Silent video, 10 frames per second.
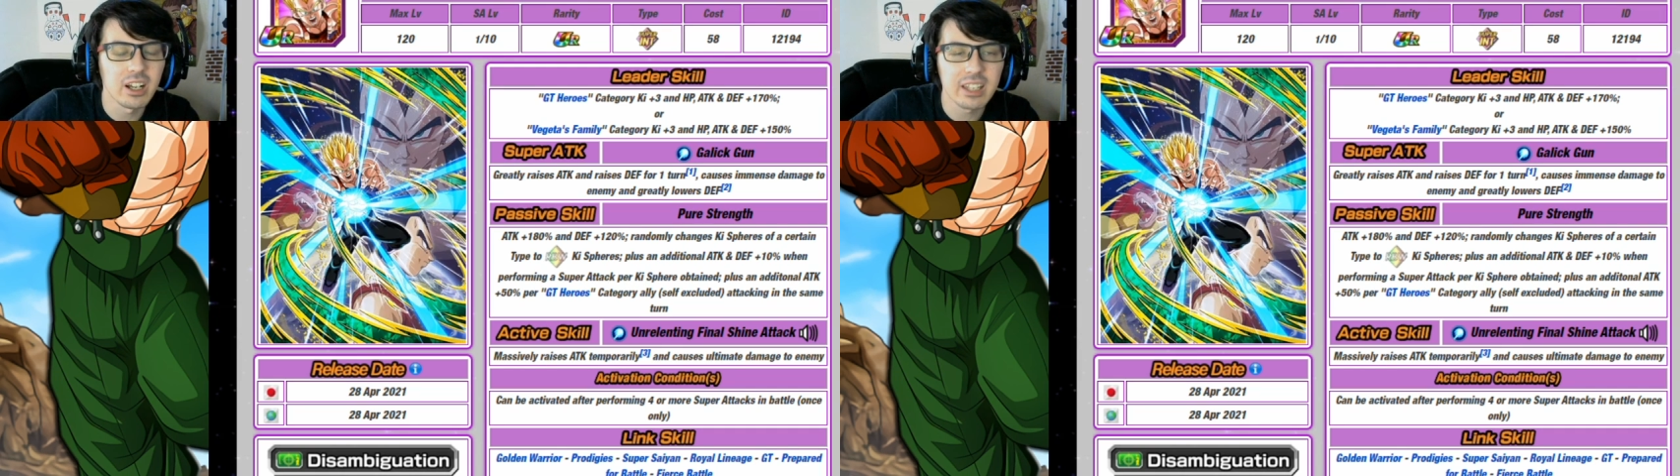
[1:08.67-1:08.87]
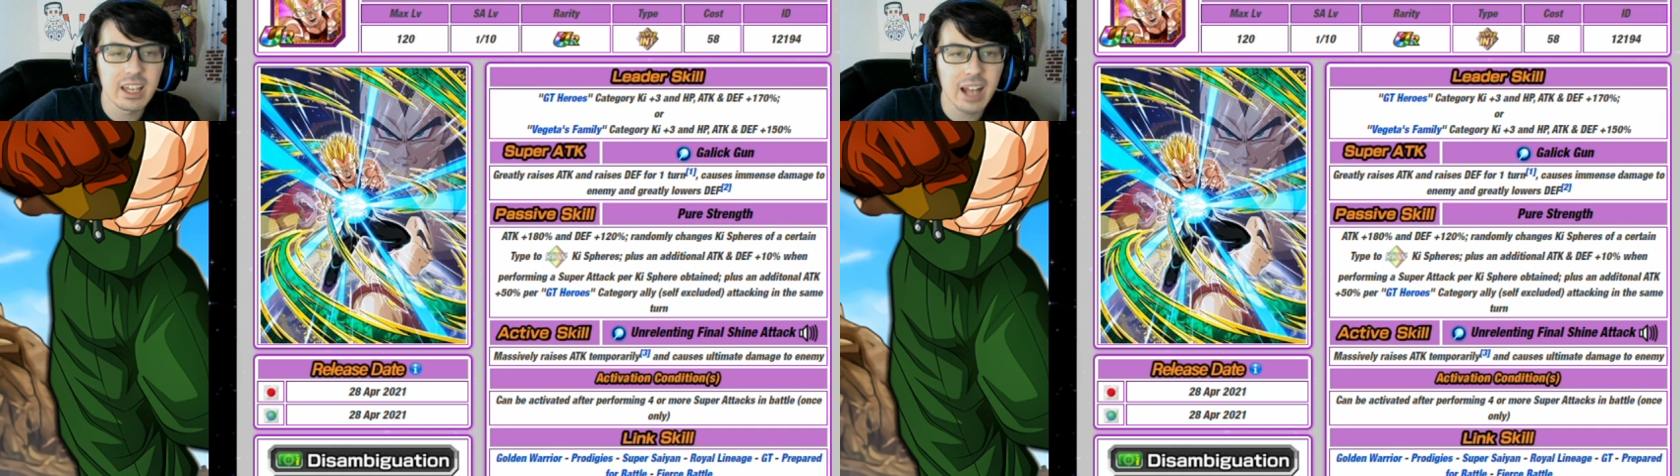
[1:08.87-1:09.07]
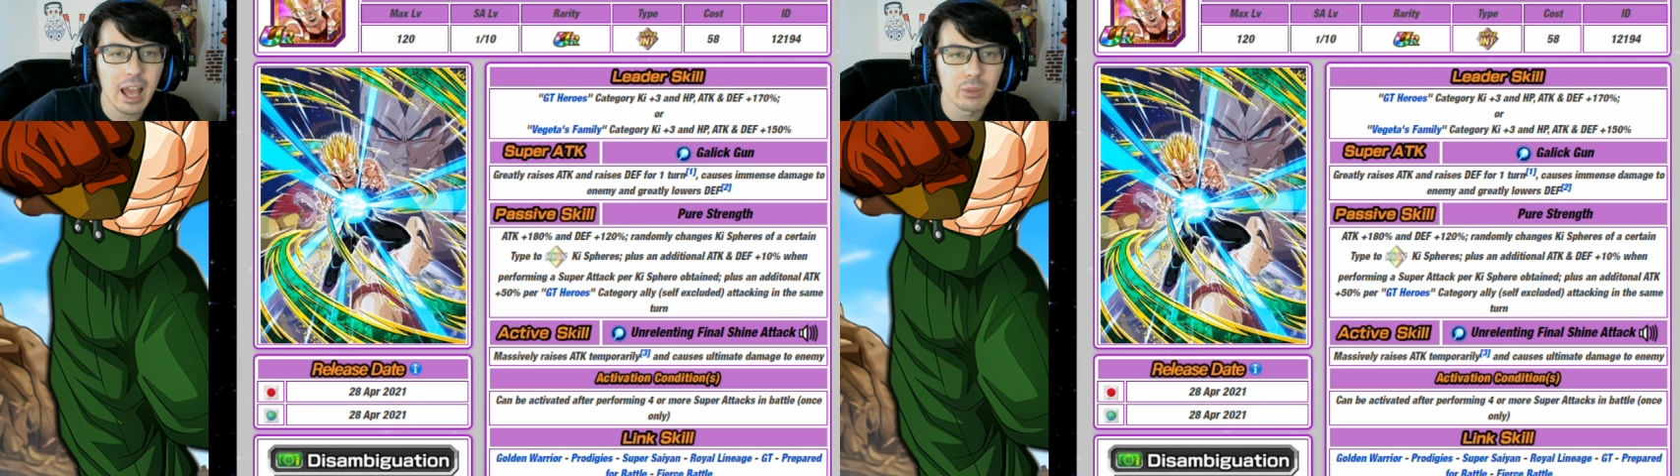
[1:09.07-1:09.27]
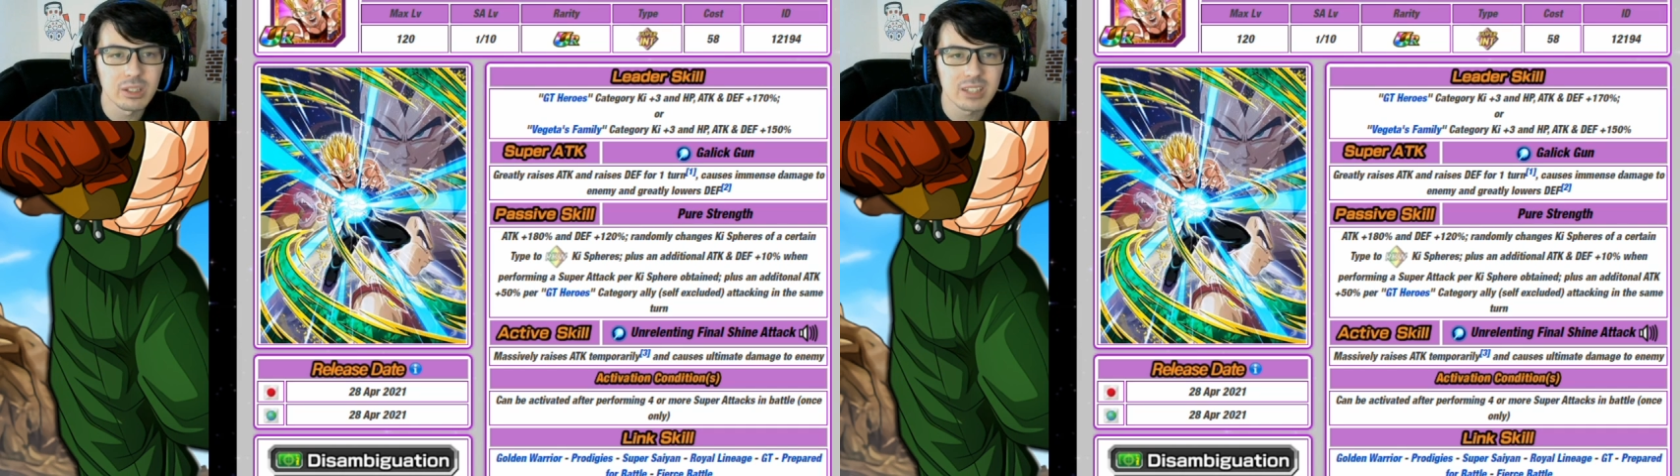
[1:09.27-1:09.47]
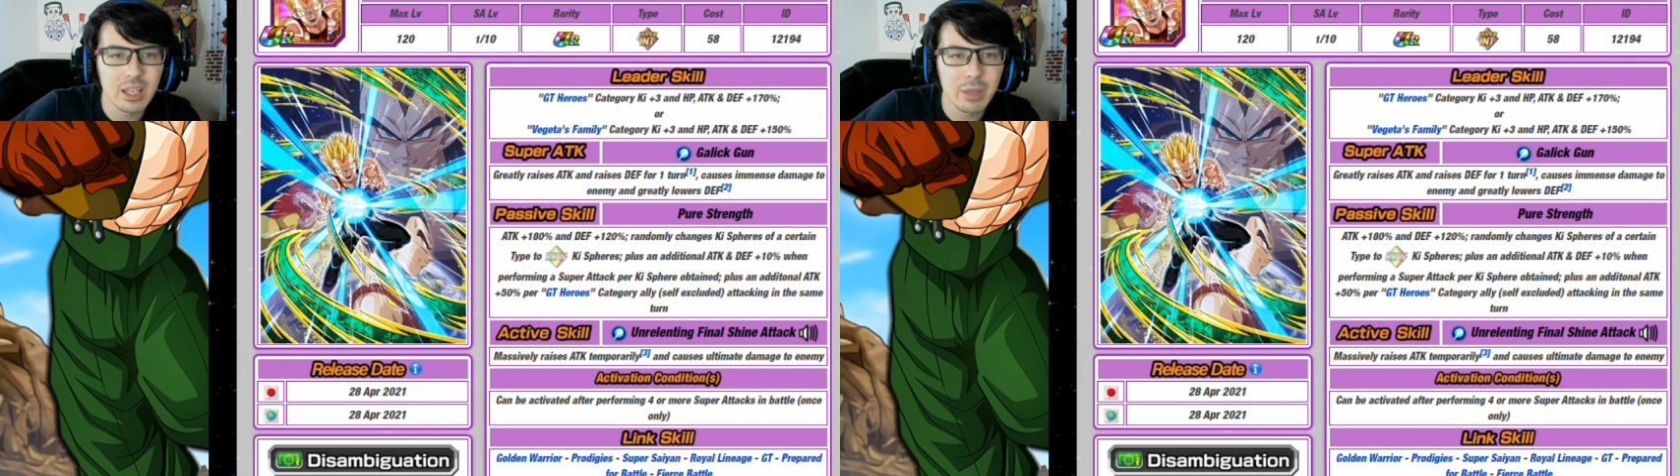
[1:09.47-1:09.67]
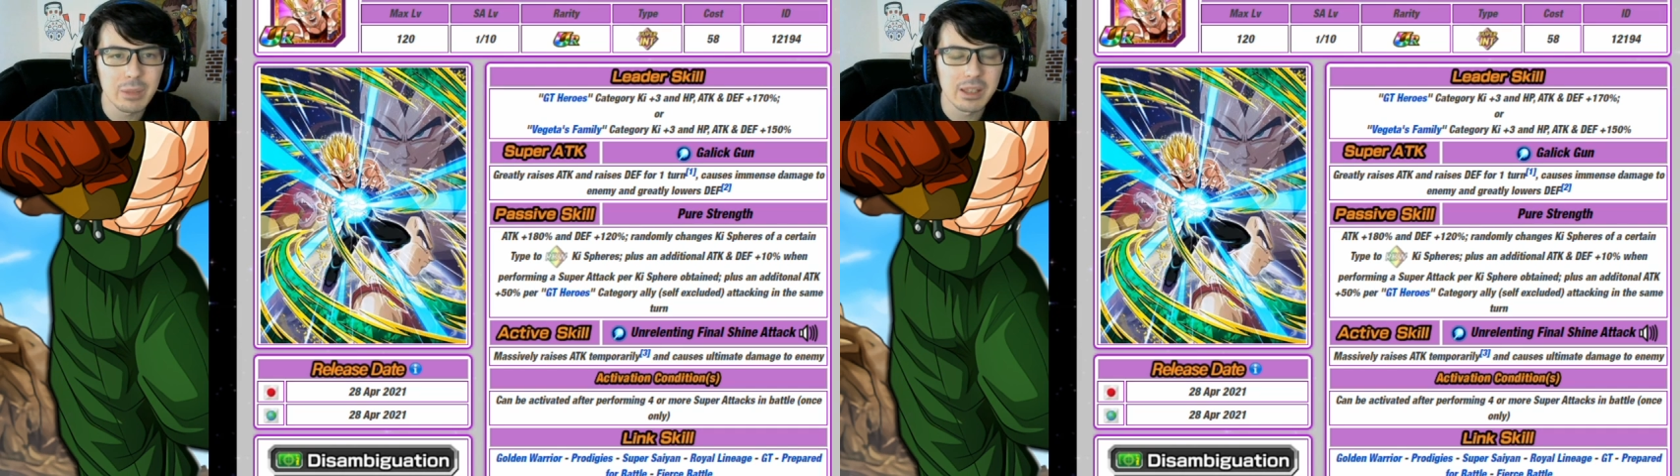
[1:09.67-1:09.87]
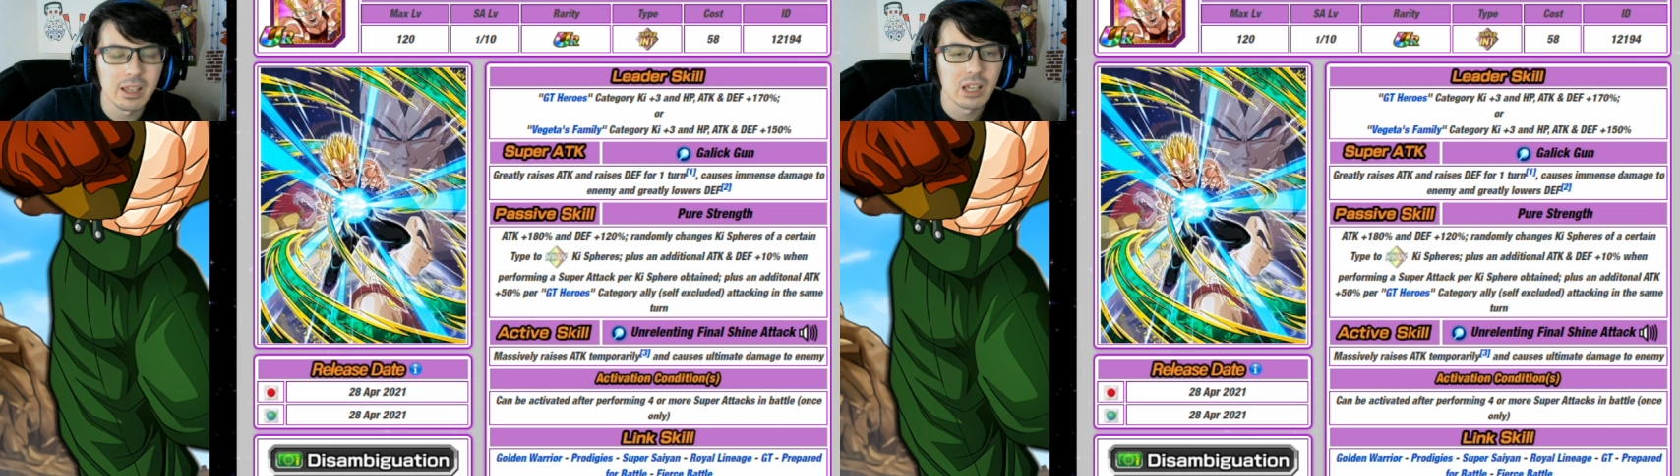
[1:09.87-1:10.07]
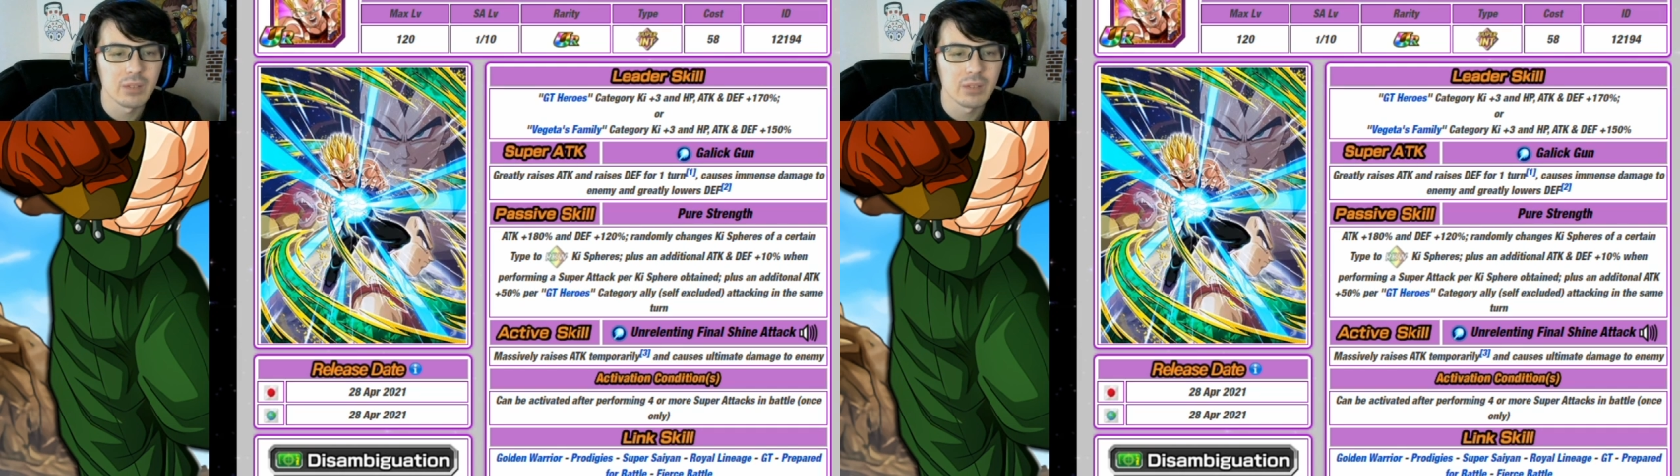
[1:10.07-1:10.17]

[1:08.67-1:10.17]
Again, I would say maybe